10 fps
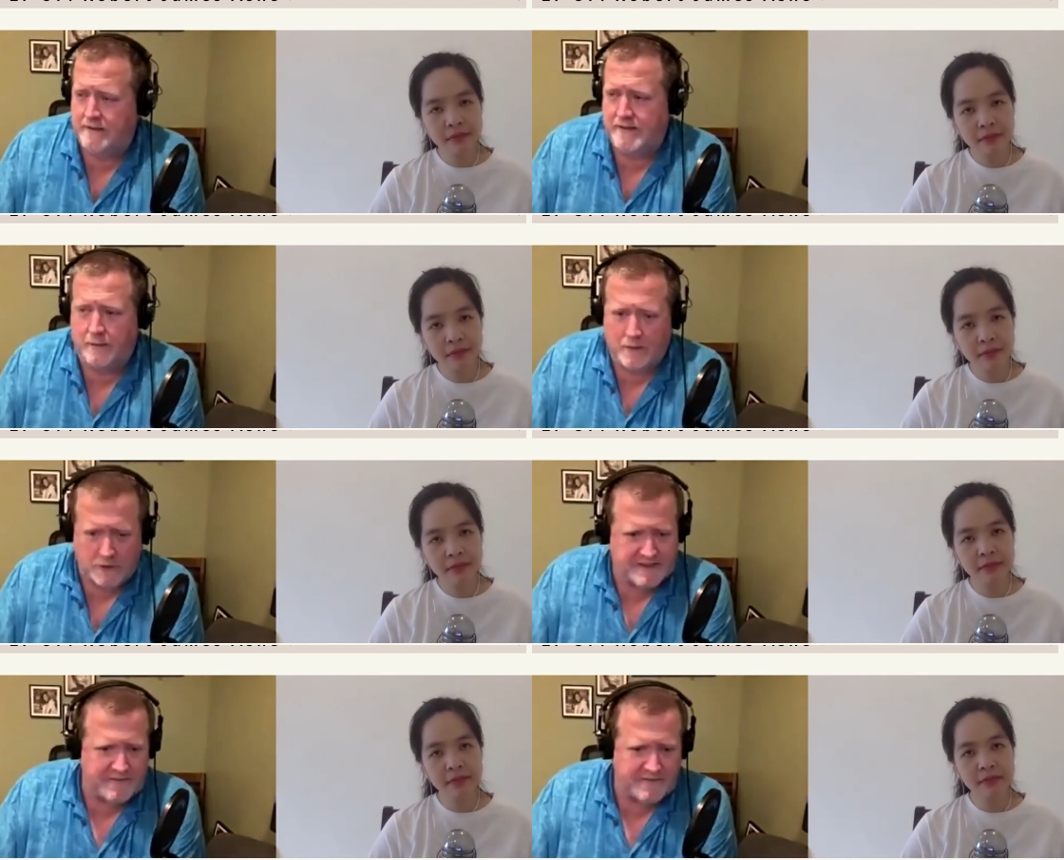
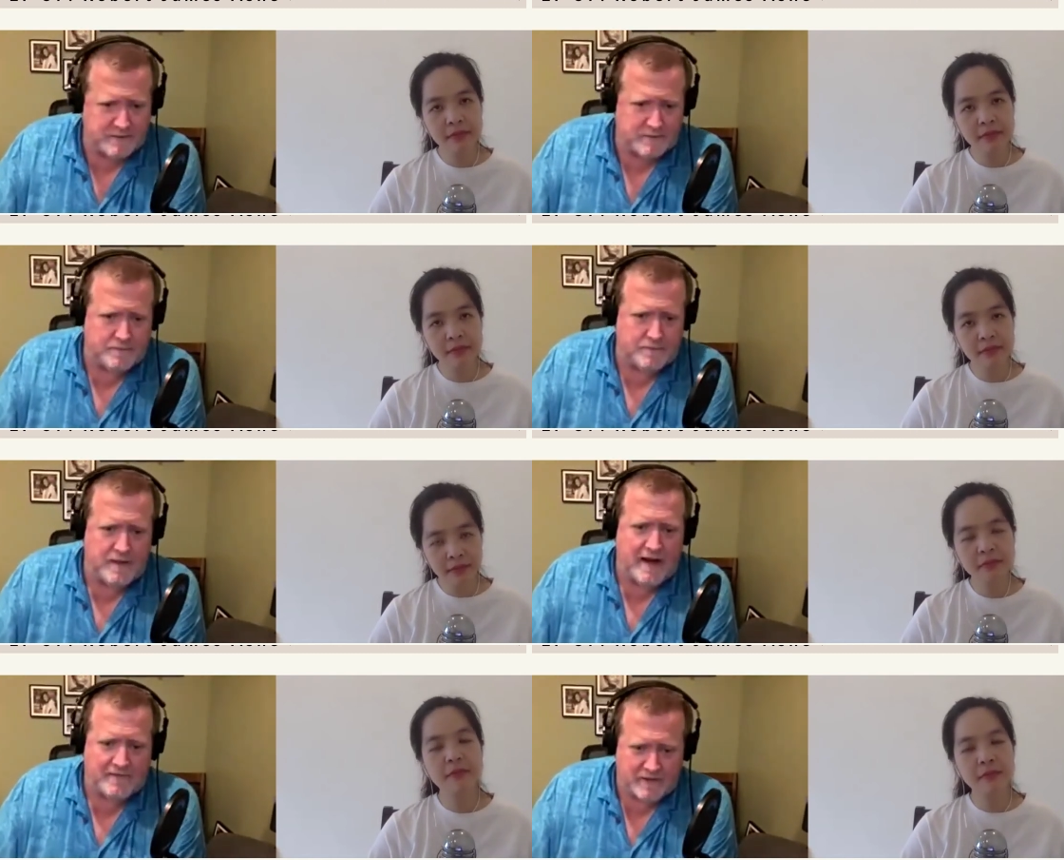Speaker 1: 007 and
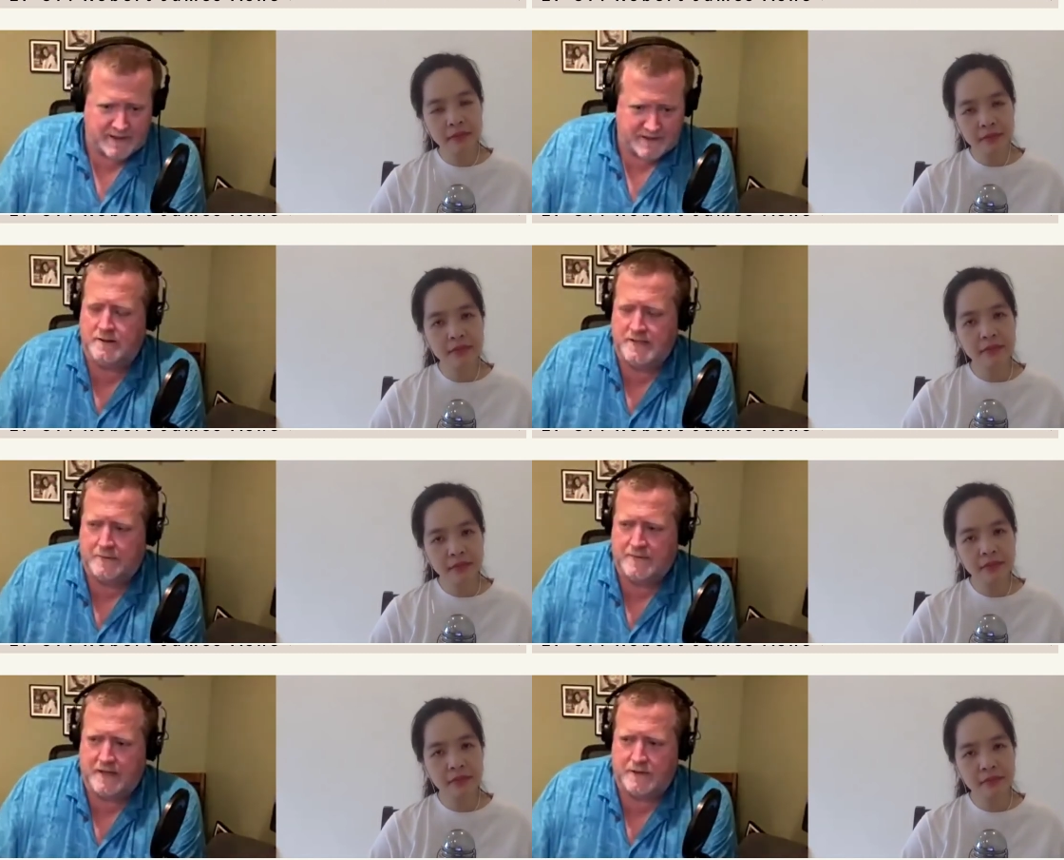Alfred Hitchcock type
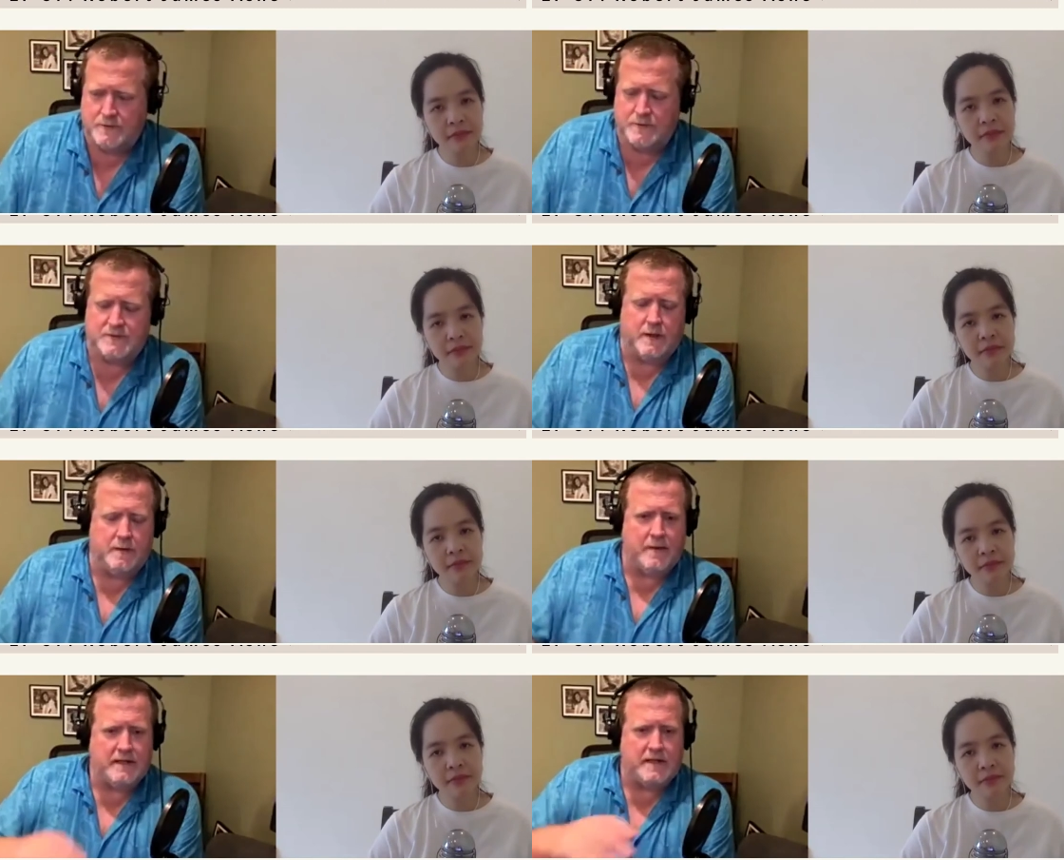titles, which
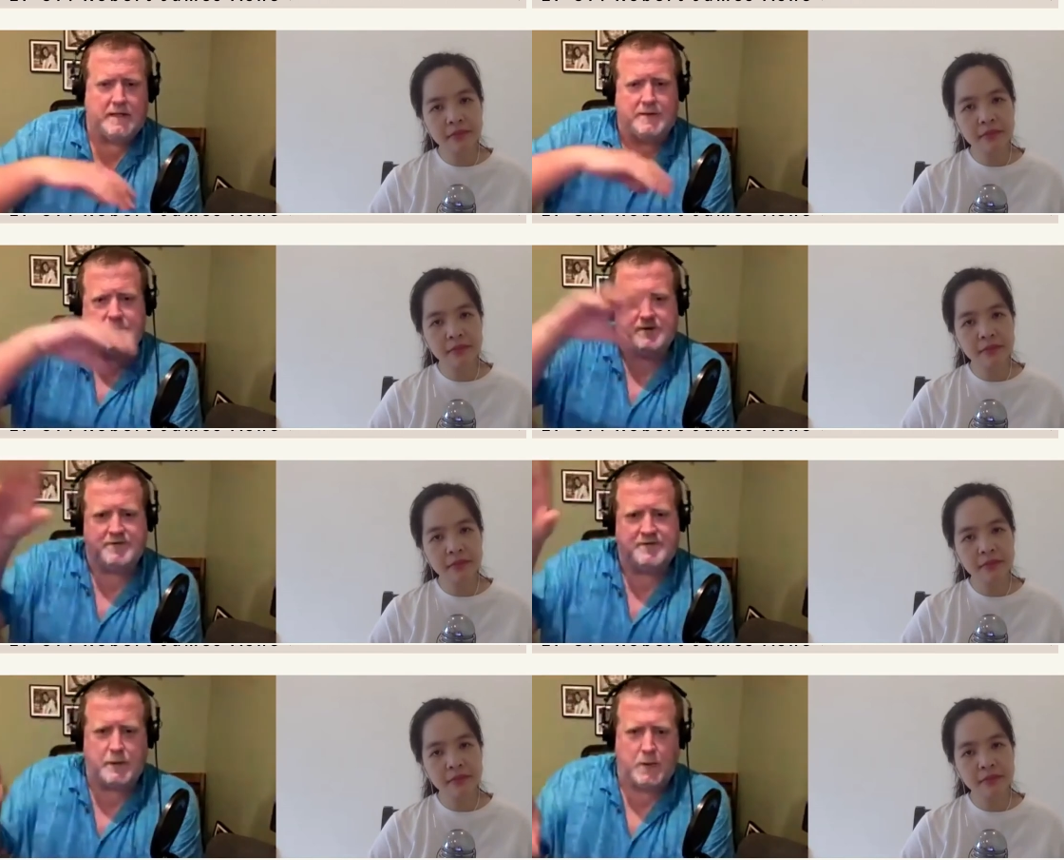made a lot of use of
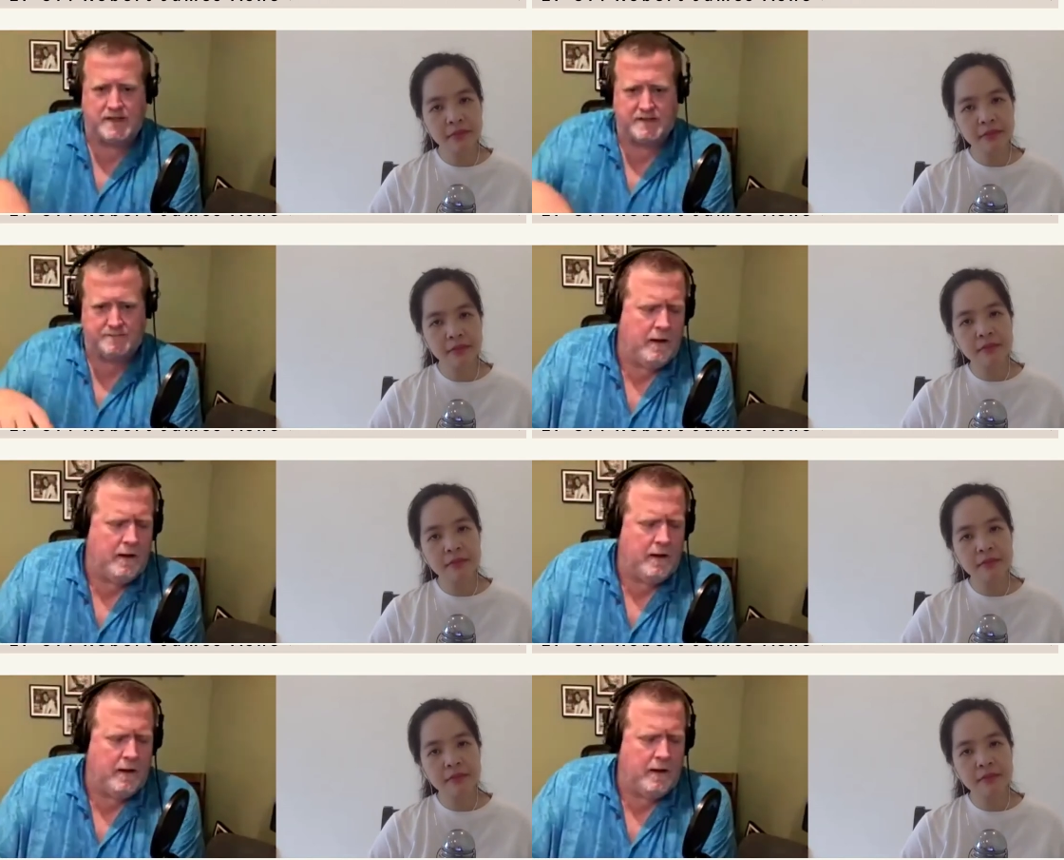silhouettes.